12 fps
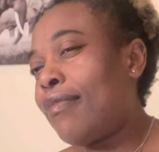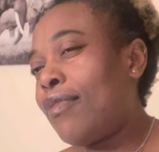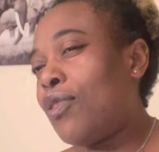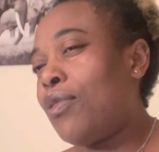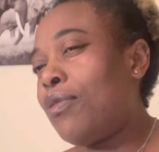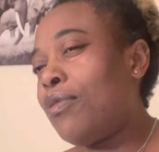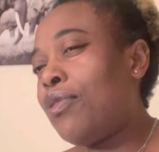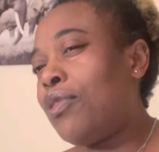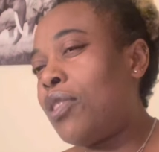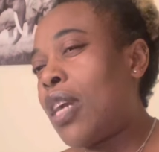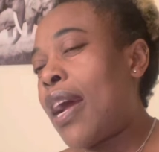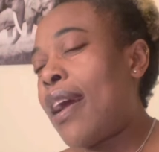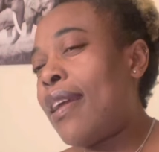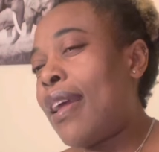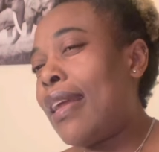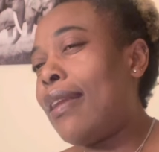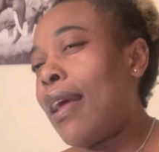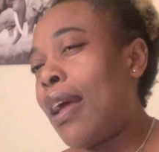to try
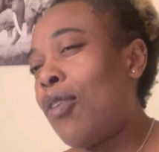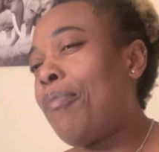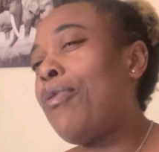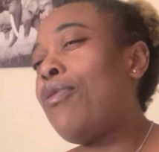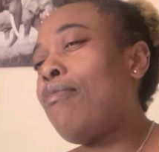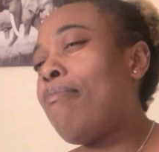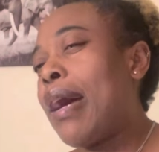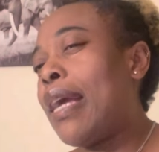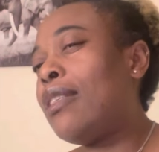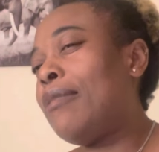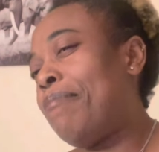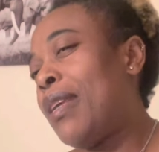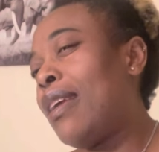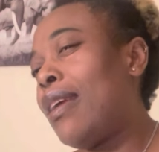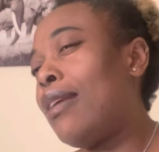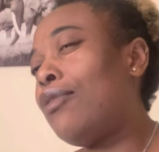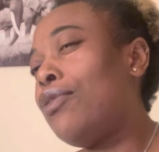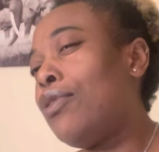and help you by
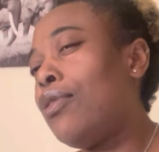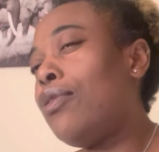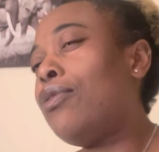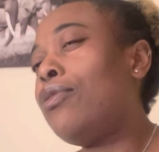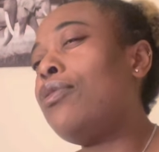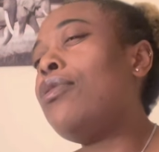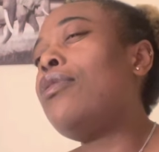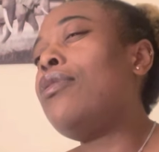speaking to you